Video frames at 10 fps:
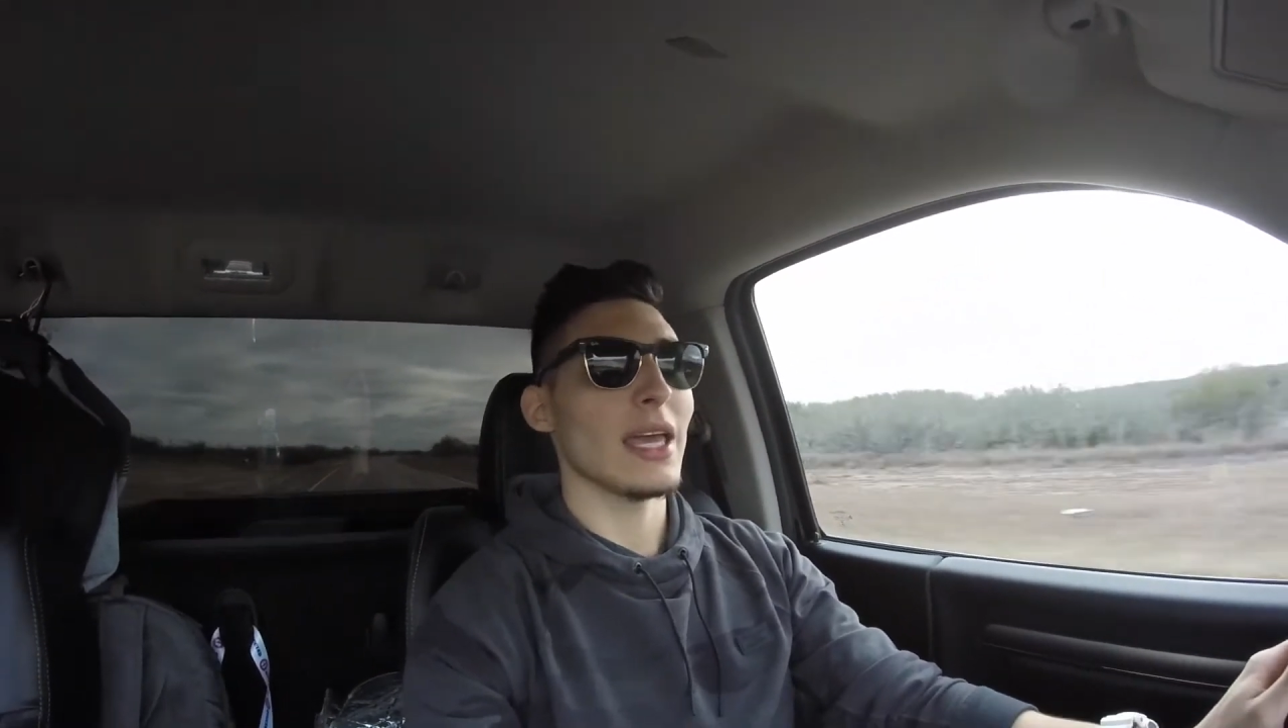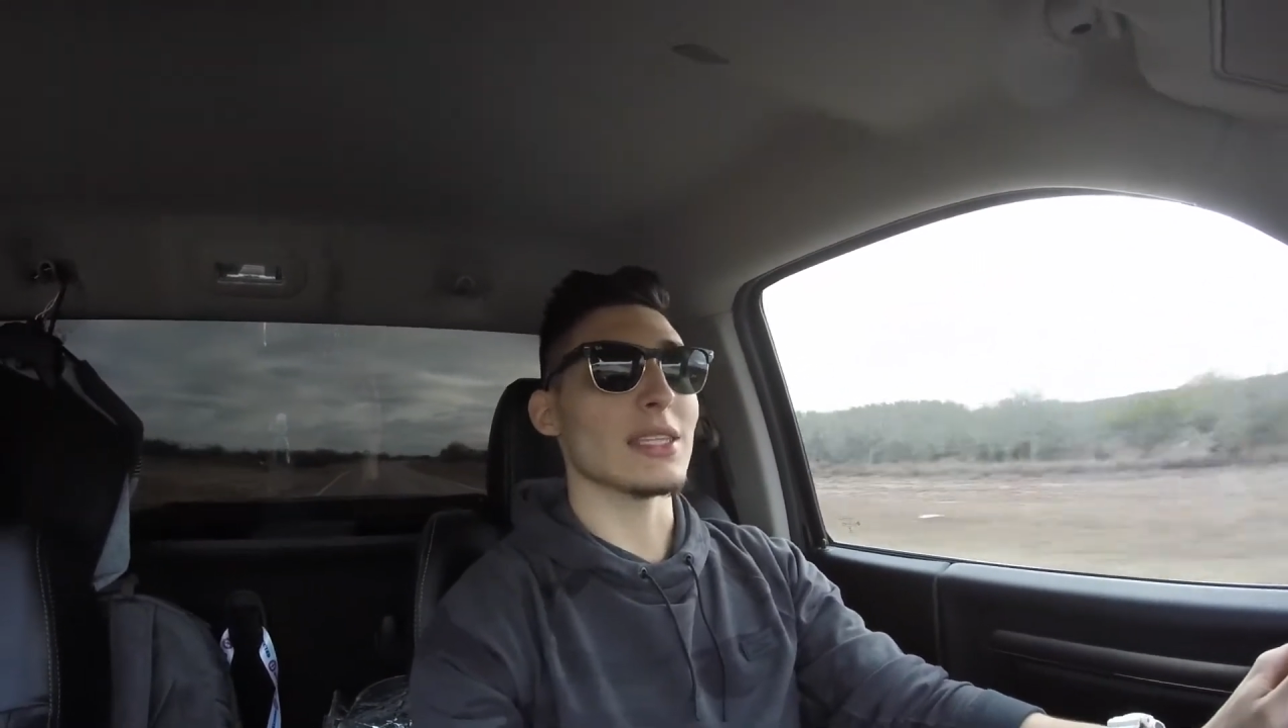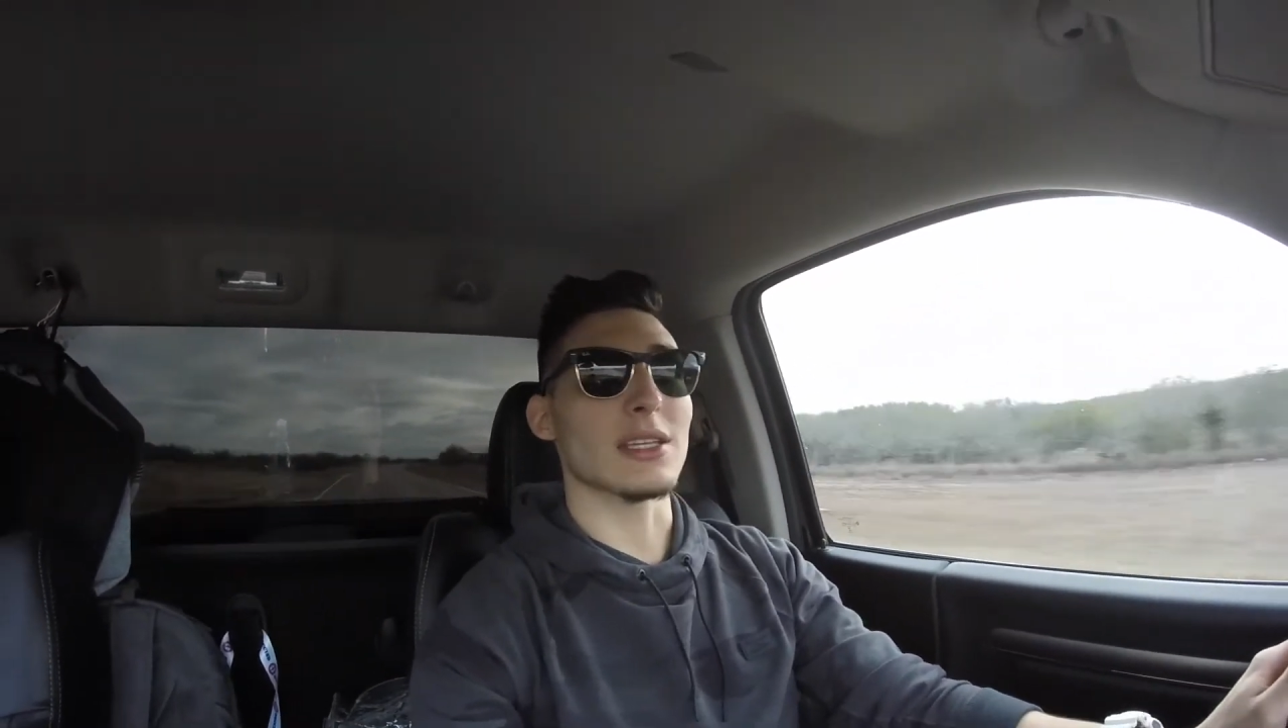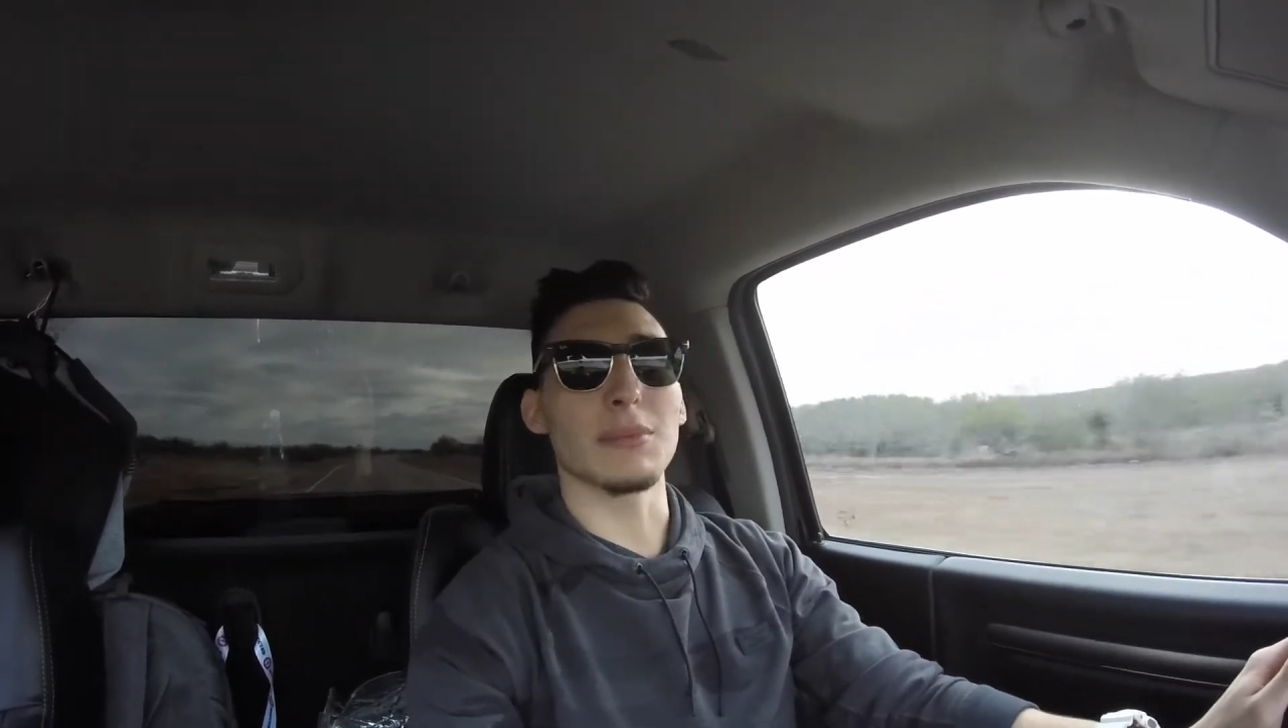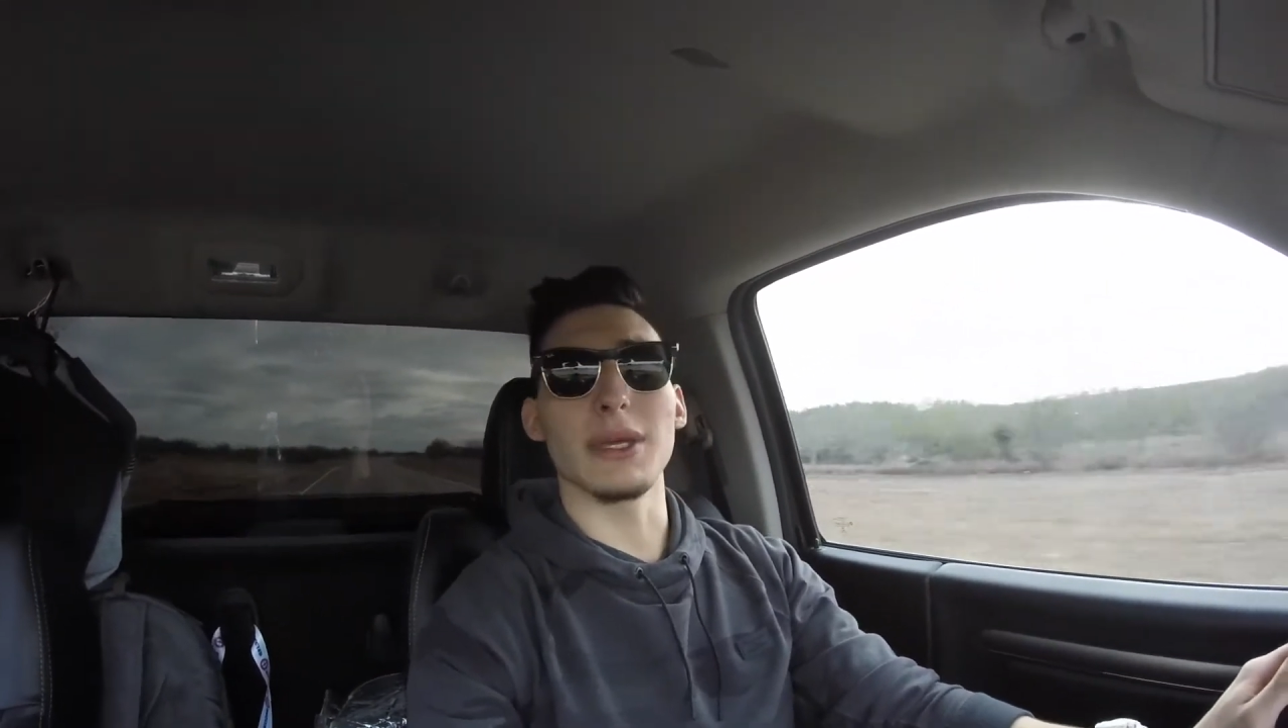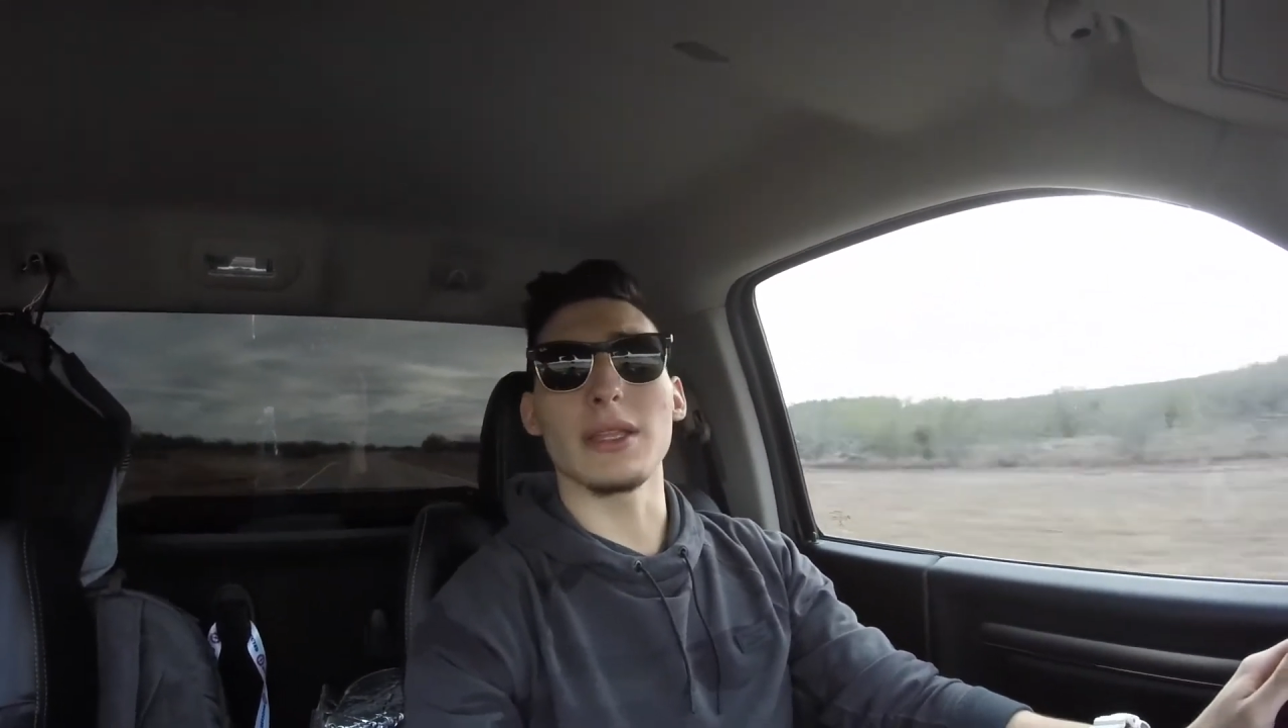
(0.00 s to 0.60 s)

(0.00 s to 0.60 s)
it's gonna be